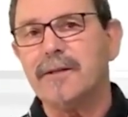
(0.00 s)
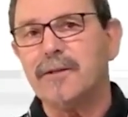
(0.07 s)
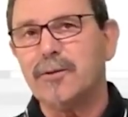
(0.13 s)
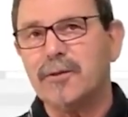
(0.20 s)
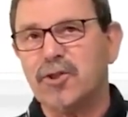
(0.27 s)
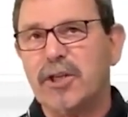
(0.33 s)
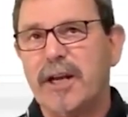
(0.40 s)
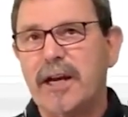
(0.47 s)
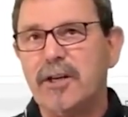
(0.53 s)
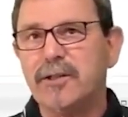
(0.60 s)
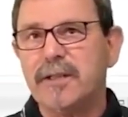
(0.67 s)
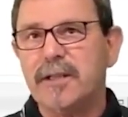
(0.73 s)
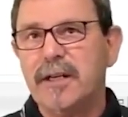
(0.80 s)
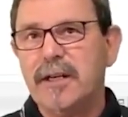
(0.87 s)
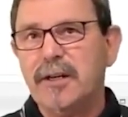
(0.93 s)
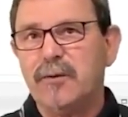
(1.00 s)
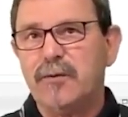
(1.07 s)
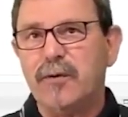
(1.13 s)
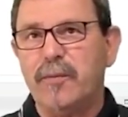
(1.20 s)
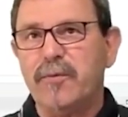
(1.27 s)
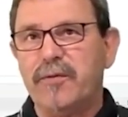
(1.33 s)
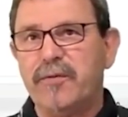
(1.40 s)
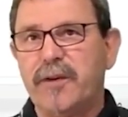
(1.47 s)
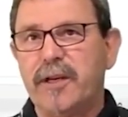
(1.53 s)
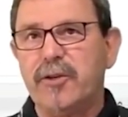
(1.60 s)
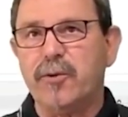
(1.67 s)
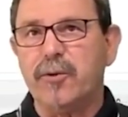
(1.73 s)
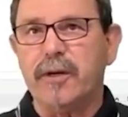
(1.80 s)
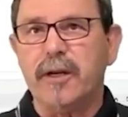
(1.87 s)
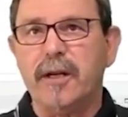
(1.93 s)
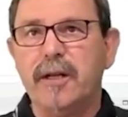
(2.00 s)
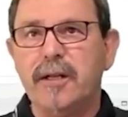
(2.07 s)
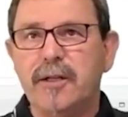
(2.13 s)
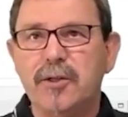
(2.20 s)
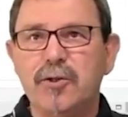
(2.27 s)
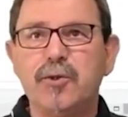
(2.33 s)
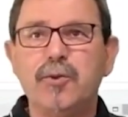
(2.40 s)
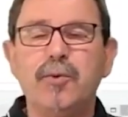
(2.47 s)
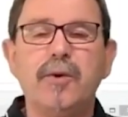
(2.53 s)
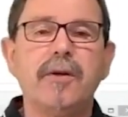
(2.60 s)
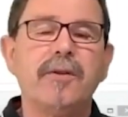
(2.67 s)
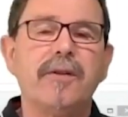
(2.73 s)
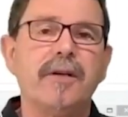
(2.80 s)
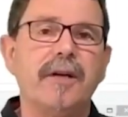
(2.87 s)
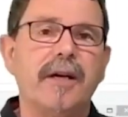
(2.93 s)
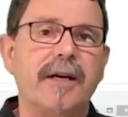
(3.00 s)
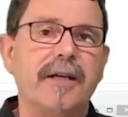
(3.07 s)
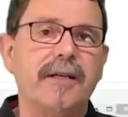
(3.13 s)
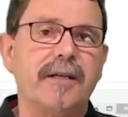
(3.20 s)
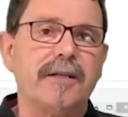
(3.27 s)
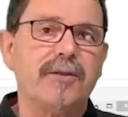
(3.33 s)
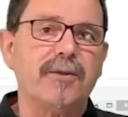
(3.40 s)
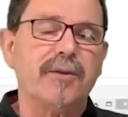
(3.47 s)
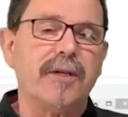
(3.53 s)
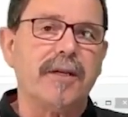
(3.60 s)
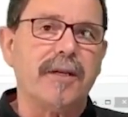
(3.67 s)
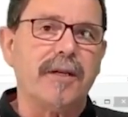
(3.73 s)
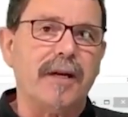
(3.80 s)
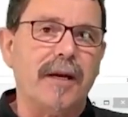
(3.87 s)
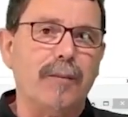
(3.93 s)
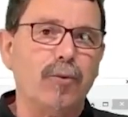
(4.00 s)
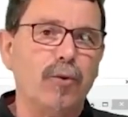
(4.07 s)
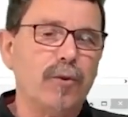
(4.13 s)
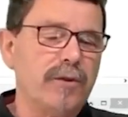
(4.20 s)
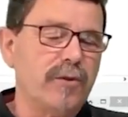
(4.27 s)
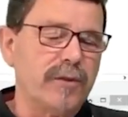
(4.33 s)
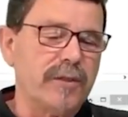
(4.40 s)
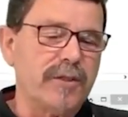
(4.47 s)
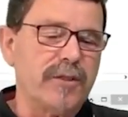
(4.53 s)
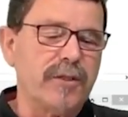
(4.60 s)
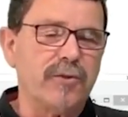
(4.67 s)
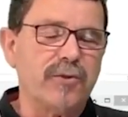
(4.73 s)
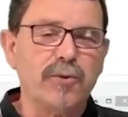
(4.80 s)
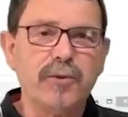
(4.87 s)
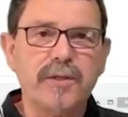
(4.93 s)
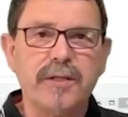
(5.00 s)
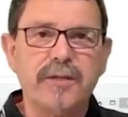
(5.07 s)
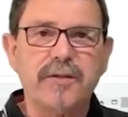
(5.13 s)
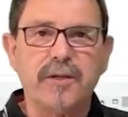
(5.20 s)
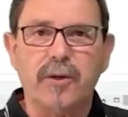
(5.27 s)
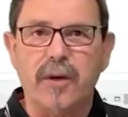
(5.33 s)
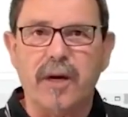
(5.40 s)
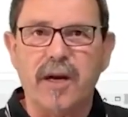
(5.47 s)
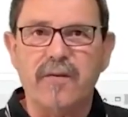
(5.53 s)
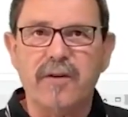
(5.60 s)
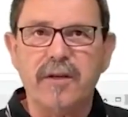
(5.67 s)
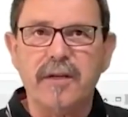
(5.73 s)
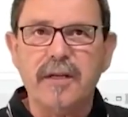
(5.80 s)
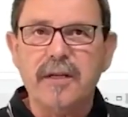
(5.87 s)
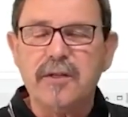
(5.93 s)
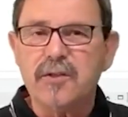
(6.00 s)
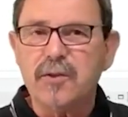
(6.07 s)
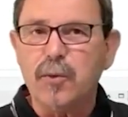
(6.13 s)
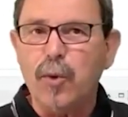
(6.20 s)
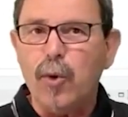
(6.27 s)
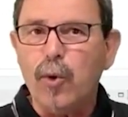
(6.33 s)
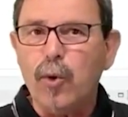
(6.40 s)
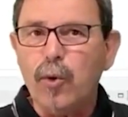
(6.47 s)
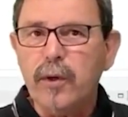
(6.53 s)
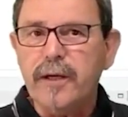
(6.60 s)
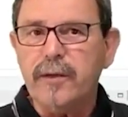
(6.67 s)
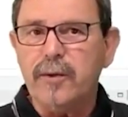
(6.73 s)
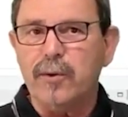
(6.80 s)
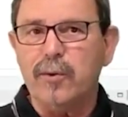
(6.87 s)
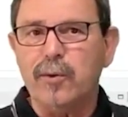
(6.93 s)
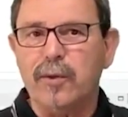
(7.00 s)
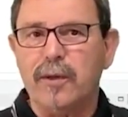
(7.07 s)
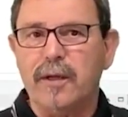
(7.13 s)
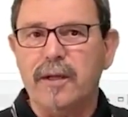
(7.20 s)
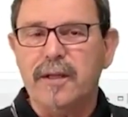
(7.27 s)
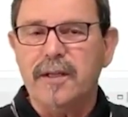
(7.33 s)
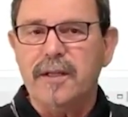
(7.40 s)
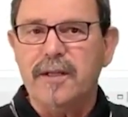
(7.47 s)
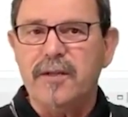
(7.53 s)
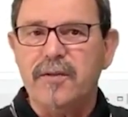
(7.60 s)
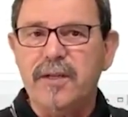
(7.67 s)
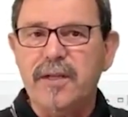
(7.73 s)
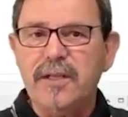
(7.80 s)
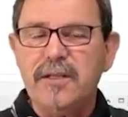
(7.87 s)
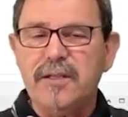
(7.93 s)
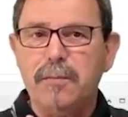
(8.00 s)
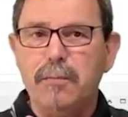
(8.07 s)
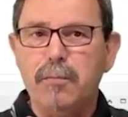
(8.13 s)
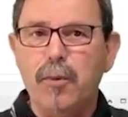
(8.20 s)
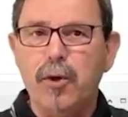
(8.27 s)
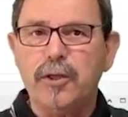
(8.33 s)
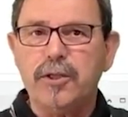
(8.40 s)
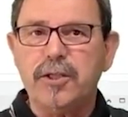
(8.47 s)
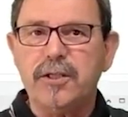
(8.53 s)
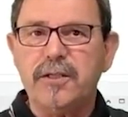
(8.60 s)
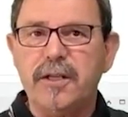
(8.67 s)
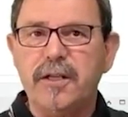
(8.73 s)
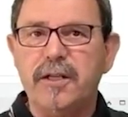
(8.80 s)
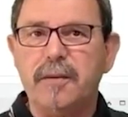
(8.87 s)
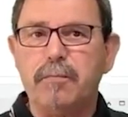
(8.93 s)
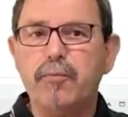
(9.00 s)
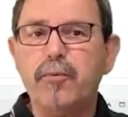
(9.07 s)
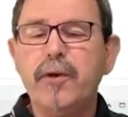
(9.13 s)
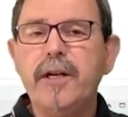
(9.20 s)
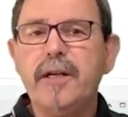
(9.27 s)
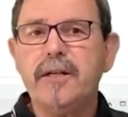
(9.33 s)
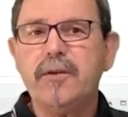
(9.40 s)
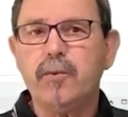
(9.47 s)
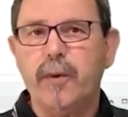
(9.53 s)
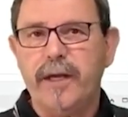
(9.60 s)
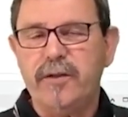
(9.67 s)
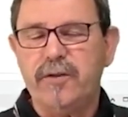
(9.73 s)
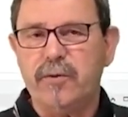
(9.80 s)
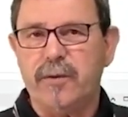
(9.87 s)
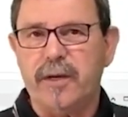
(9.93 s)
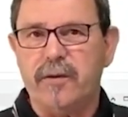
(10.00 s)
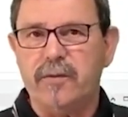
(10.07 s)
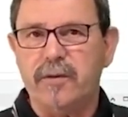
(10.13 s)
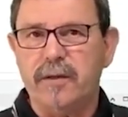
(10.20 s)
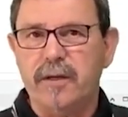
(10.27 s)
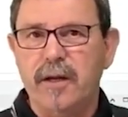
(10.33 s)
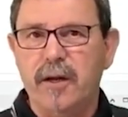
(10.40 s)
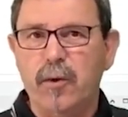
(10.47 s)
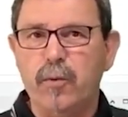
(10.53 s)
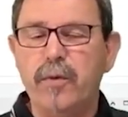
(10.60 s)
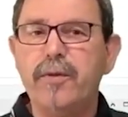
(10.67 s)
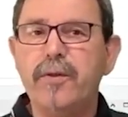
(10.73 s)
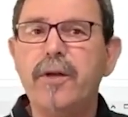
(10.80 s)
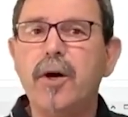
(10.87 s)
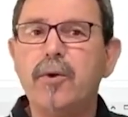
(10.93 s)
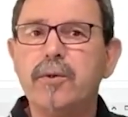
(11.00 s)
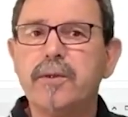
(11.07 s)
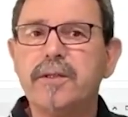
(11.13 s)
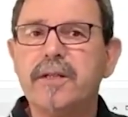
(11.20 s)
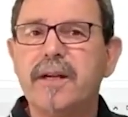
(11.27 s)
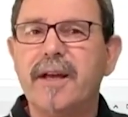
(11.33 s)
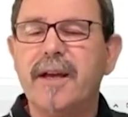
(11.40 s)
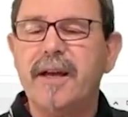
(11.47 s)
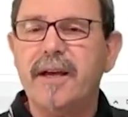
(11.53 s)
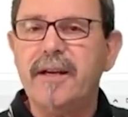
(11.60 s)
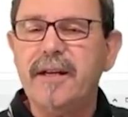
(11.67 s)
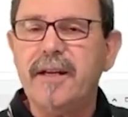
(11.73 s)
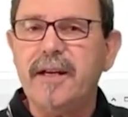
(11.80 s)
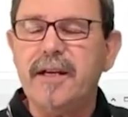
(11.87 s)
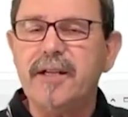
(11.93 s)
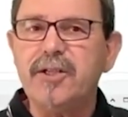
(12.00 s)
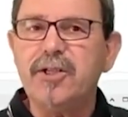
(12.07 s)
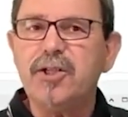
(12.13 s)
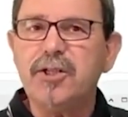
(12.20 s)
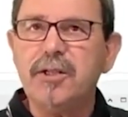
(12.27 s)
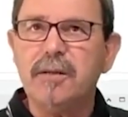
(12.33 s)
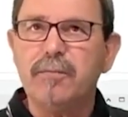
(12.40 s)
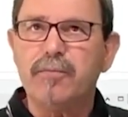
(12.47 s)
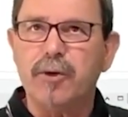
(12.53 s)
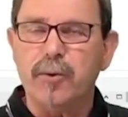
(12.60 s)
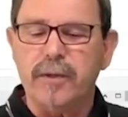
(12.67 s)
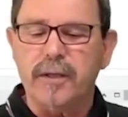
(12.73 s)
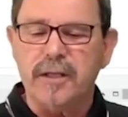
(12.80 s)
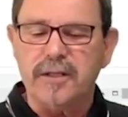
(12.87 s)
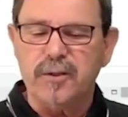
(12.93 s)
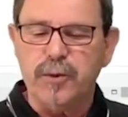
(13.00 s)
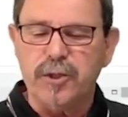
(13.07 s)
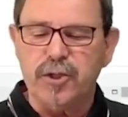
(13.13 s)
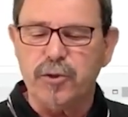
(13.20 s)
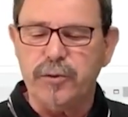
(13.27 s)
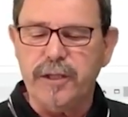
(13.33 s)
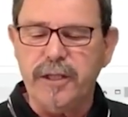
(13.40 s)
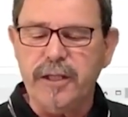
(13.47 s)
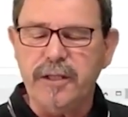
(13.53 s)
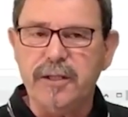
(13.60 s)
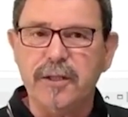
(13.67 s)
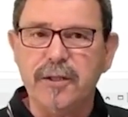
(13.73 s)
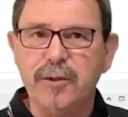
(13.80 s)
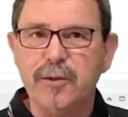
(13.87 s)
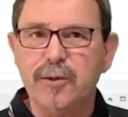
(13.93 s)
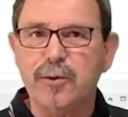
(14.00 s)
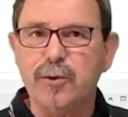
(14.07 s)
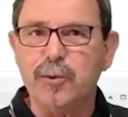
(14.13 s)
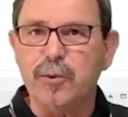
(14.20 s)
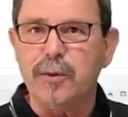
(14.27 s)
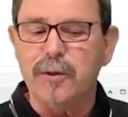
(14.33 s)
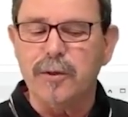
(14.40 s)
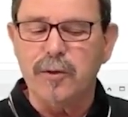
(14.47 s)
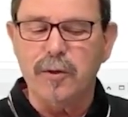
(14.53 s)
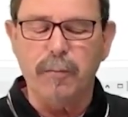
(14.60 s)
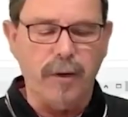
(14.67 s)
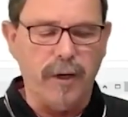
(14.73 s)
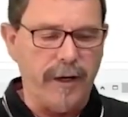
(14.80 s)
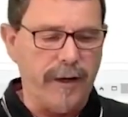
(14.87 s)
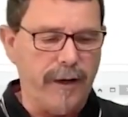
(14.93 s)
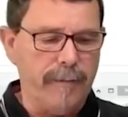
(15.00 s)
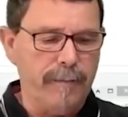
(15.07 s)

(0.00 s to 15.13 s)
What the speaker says: shared from the fan coil to the moon, to the CO2 sensor. However, so all in all, this merges in a brilliant way together without any additional products which you need to combine.